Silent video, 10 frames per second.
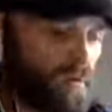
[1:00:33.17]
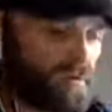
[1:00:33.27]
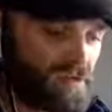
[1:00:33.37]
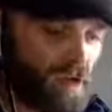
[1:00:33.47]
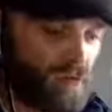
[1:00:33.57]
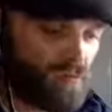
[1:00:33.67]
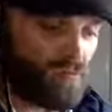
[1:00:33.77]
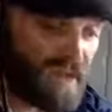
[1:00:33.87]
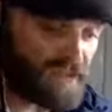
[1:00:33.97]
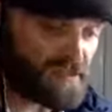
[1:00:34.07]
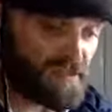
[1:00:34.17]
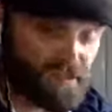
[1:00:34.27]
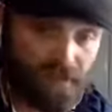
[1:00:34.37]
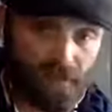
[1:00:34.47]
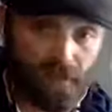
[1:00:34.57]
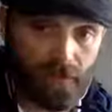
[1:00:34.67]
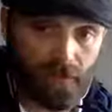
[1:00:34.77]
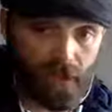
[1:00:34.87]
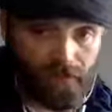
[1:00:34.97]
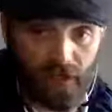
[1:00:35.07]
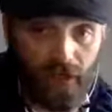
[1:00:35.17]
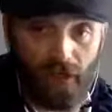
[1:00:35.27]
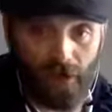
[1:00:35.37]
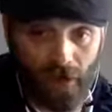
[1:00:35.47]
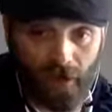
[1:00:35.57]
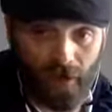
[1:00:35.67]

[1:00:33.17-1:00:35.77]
when I was called racist, I have a daughter.